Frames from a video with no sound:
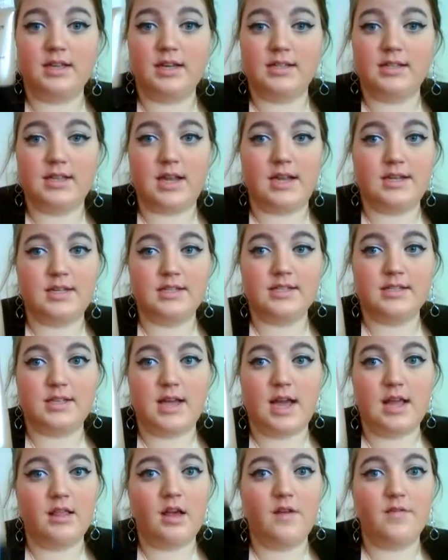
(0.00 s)
because I
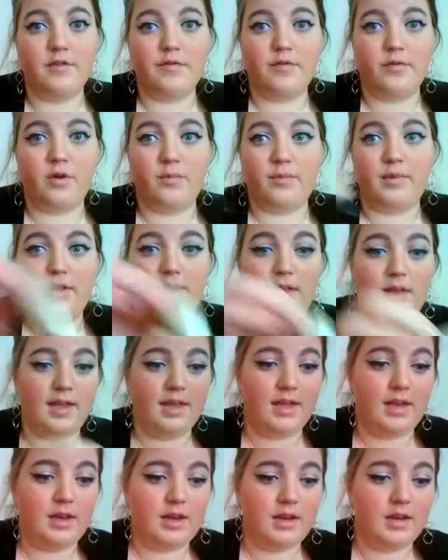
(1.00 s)
love the formula,
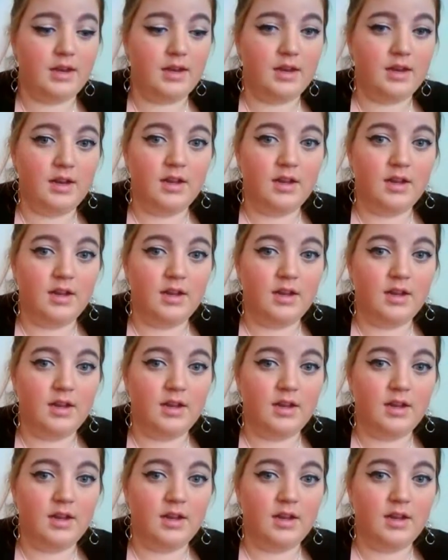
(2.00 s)
and